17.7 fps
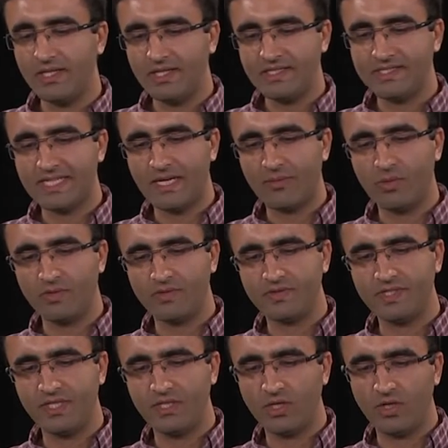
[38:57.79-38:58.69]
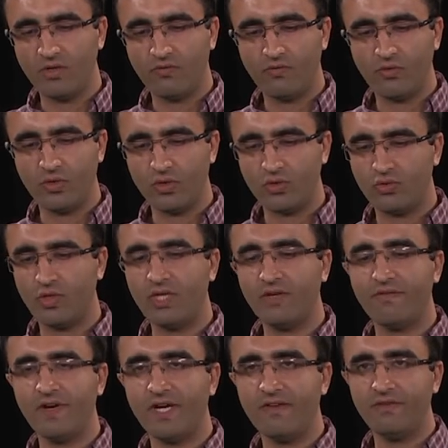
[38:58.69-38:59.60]
example signal for
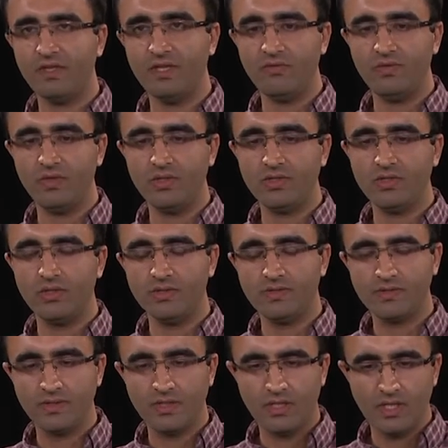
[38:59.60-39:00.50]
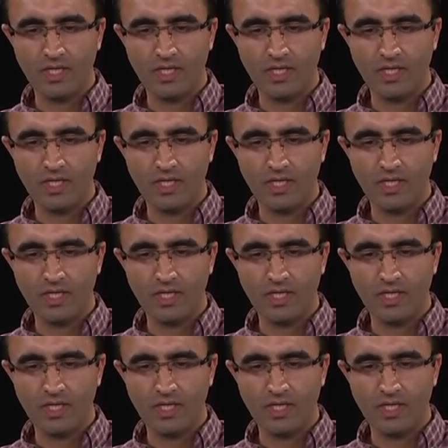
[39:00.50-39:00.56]
25 individuals.